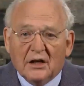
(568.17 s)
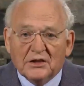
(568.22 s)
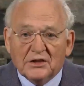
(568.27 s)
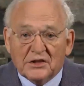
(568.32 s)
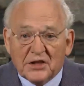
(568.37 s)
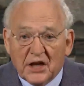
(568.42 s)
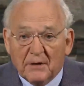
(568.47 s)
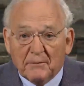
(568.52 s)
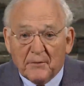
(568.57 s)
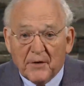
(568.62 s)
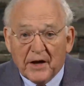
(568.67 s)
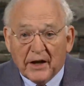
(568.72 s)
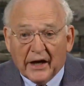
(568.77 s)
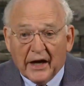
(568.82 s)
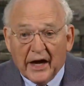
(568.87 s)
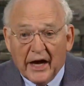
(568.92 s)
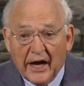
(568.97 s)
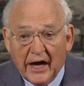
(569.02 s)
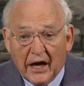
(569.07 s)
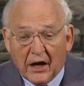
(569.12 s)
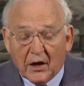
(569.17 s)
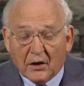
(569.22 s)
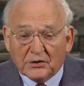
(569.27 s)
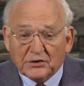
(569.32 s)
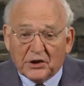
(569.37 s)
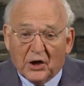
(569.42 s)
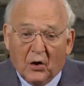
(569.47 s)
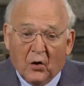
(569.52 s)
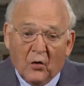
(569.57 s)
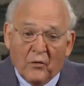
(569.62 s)
something
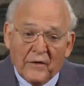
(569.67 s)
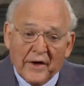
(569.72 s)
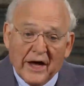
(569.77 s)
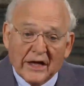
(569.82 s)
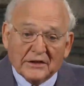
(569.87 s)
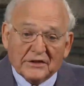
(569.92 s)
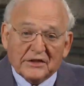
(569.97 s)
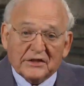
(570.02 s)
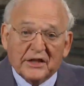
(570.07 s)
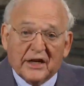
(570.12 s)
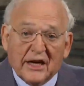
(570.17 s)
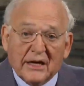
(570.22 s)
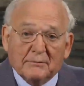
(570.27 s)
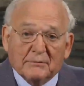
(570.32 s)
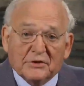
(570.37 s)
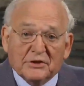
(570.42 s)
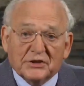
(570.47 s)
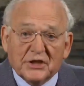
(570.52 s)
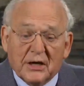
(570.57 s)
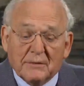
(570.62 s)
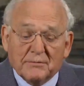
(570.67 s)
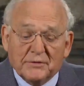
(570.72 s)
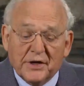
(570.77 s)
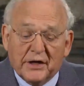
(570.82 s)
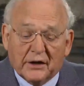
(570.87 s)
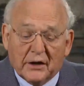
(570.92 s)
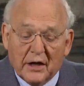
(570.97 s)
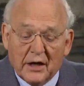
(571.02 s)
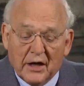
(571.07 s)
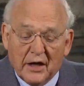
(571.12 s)
else on that same
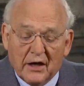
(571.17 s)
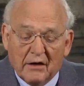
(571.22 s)
subject